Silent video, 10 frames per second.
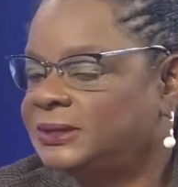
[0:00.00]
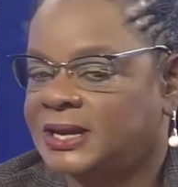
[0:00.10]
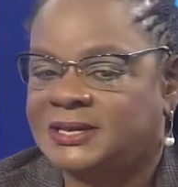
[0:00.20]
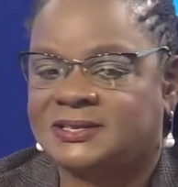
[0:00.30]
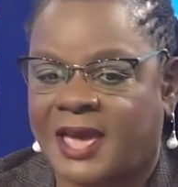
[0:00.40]

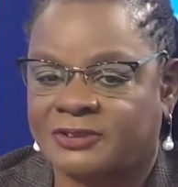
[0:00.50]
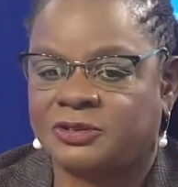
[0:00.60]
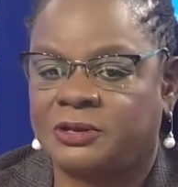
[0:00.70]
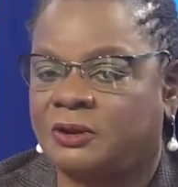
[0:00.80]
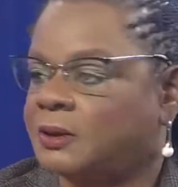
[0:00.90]
that he's
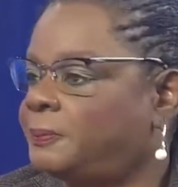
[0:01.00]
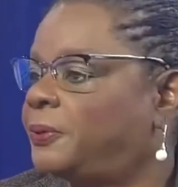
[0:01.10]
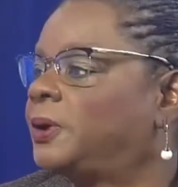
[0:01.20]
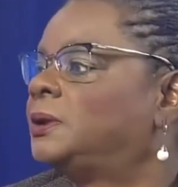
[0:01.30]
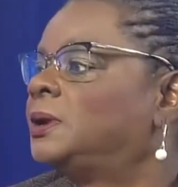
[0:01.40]
actually going to
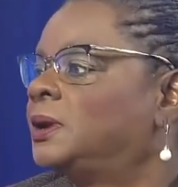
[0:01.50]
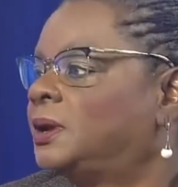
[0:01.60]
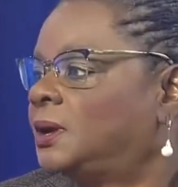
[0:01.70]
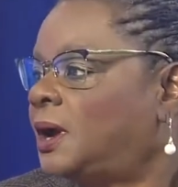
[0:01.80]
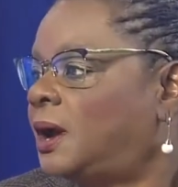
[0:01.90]
put
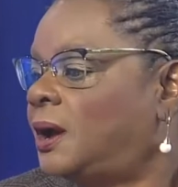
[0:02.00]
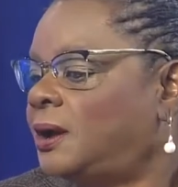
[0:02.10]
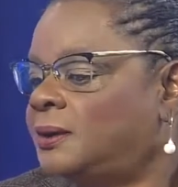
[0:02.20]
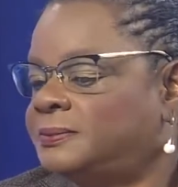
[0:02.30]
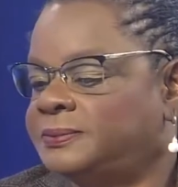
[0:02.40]

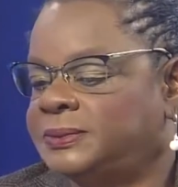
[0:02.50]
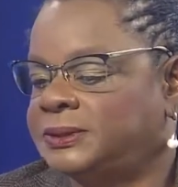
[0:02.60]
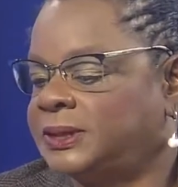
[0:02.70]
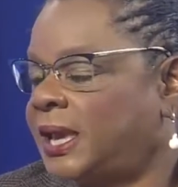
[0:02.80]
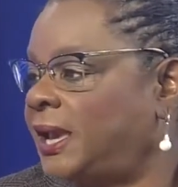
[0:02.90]

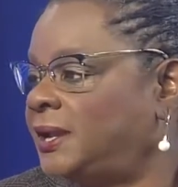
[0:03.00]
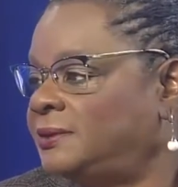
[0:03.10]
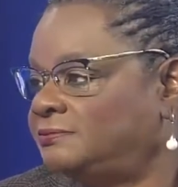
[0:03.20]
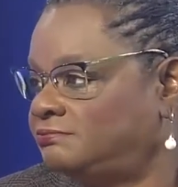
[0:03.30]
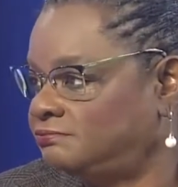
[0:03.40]

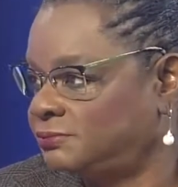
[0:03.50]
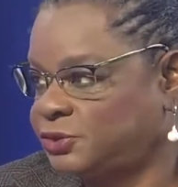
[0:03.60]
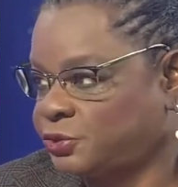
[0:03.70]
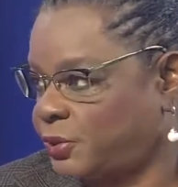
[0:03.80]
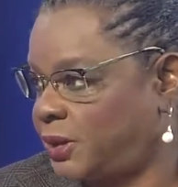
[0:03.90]
a
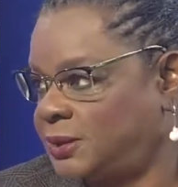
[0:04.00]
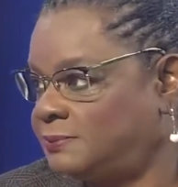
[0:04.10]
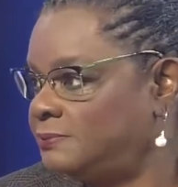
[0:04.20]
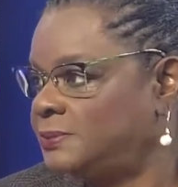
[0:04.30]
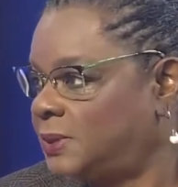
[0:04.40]

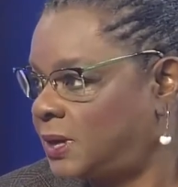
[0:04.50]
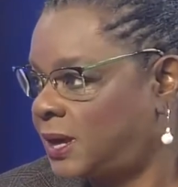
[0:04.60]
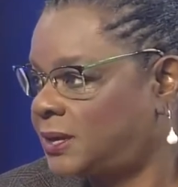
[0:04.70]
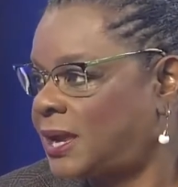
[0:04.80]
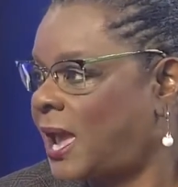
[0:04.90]
DREAM
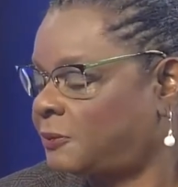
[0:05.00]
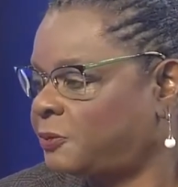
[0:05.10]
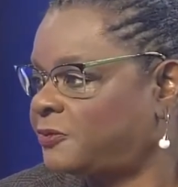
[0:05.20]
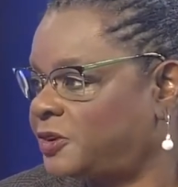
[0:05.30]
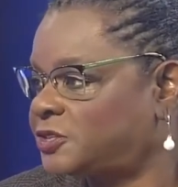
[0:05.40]
Act
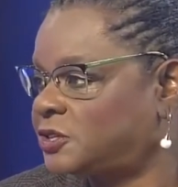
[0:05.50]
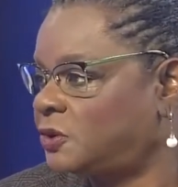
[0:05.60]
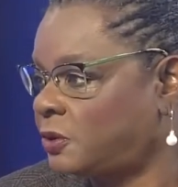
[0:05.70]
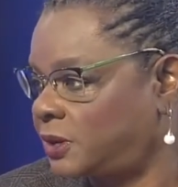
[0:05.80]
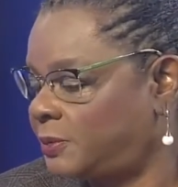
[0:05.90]

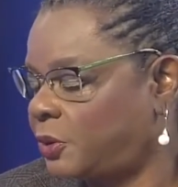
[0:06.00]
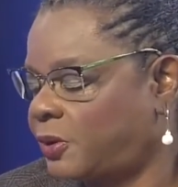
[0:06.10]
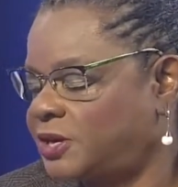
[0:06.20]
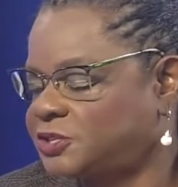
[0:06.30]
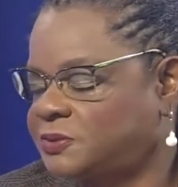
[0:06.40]
provision or
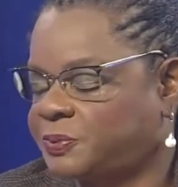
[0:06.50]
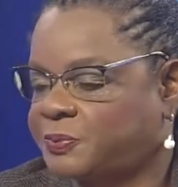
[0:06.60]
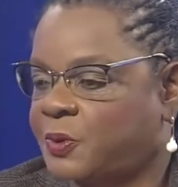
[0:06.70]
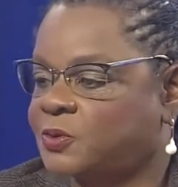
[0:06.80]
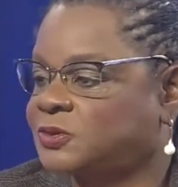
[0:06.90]
immigration
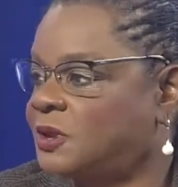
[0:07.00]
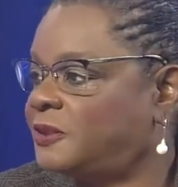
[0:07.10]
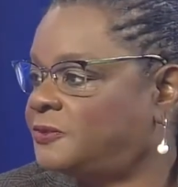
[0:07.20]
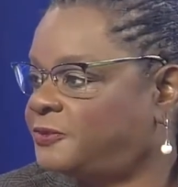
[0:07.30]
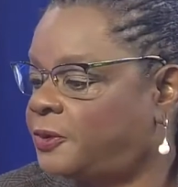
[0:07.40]
proposal
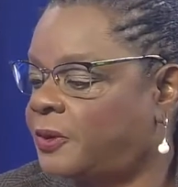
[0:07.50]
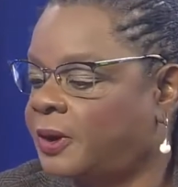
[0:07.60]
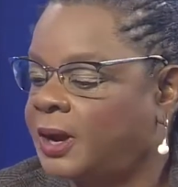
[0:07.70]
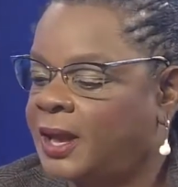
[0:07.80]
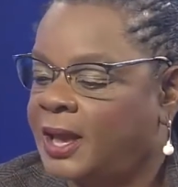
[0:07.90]
on the
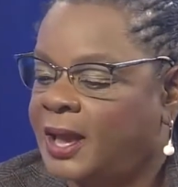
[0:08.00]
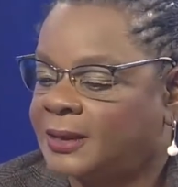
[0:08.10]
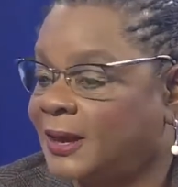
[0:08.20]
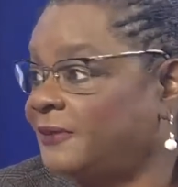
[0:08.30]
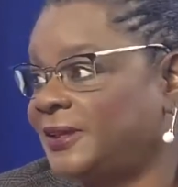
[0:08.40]
floor.
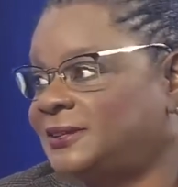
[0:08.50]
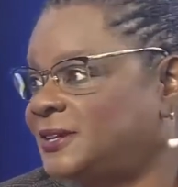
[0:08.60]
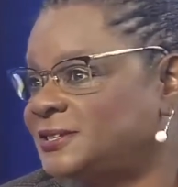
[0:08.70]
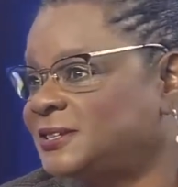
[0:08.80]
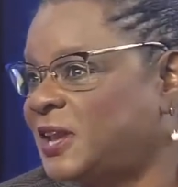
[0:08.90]
Now, that
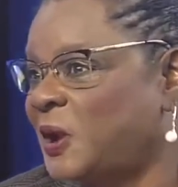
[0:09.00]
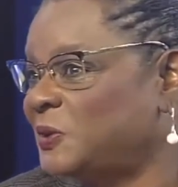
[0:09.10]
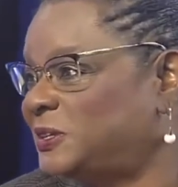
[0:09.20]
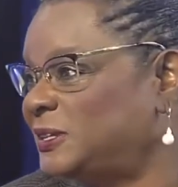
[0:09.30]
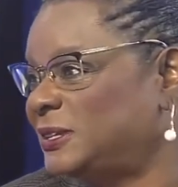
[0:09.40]
doesn't
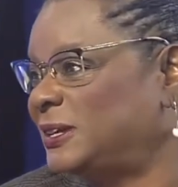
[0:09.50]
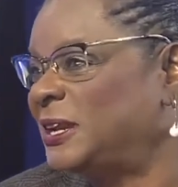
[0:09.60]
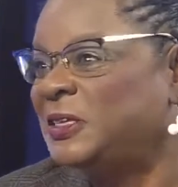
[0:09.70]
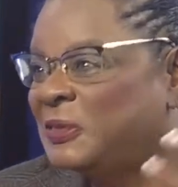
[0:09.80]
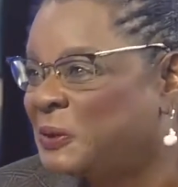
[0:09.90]
guarantee that
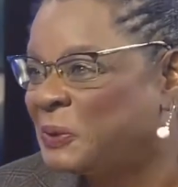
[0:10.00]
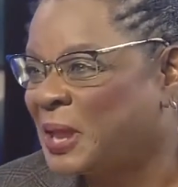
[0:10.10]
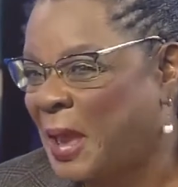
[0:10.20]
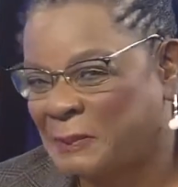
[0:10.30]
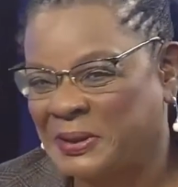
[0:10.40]
anything
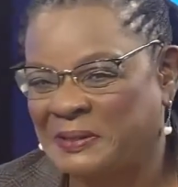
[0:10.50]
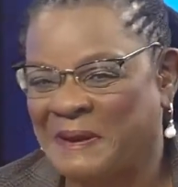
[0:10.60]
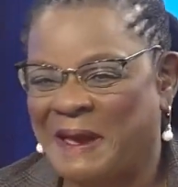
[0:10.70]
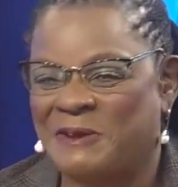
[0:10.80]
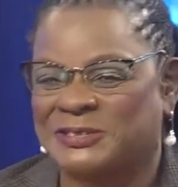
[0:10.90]
will happen in
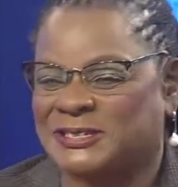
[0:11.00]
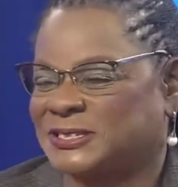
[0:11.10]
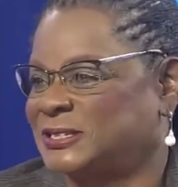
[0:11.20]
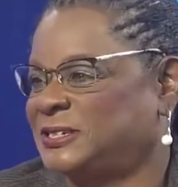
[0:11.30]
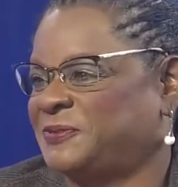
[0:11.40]
the House.
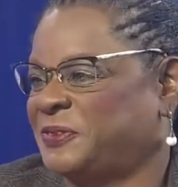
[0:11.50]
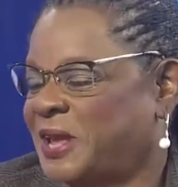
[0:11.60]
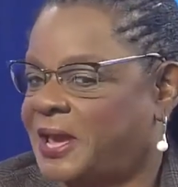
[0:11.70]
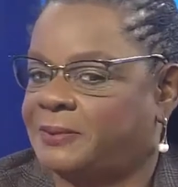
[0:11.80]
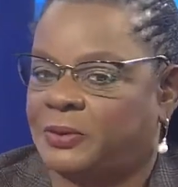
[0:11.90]
This is a
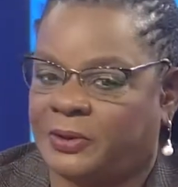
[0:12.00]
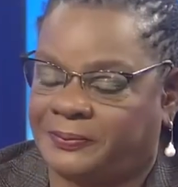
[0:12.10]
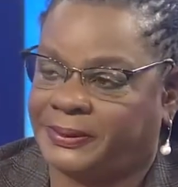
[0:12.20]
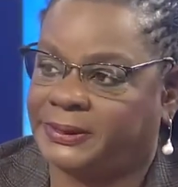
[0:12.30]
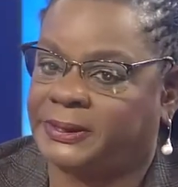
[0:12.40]
different animal
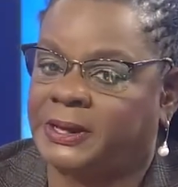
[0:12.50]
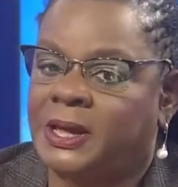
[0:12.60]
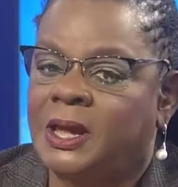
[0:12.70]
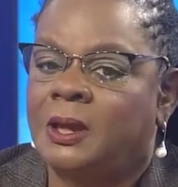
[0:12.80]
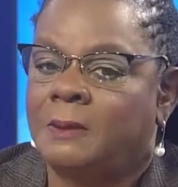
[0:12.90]
completely.
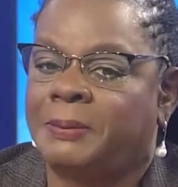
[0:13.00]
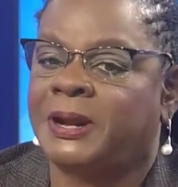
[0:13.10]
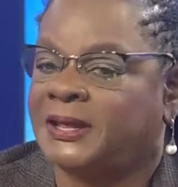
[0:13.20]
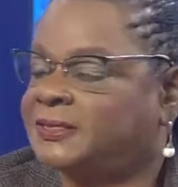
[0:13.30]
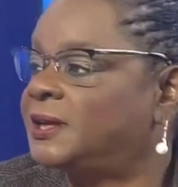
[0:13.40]

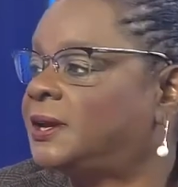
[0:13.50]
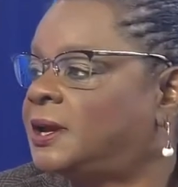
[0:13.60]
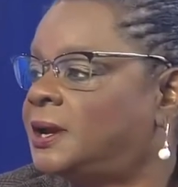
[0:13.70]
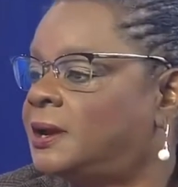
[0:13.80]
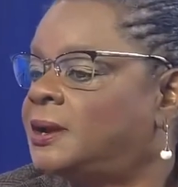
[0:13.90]
But I think